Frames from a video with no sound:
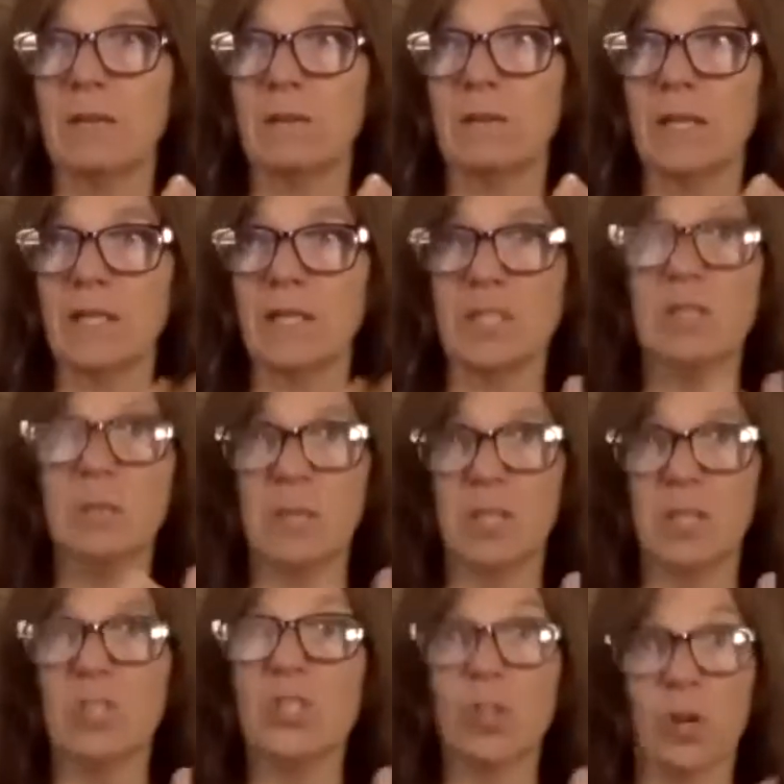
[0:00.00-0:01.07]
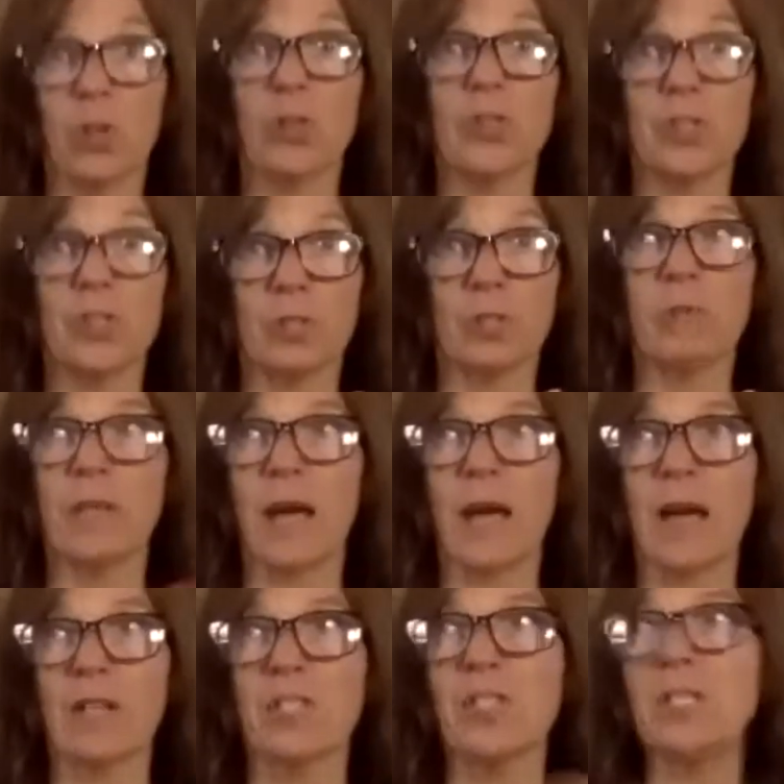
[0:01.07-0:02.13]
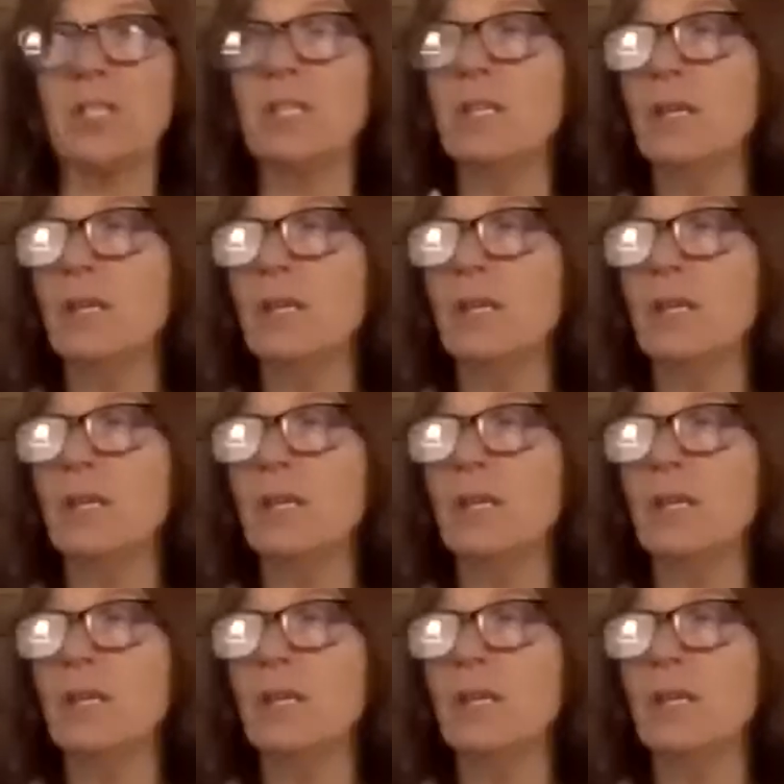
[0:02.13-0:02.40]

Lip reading: histamine charged reaction?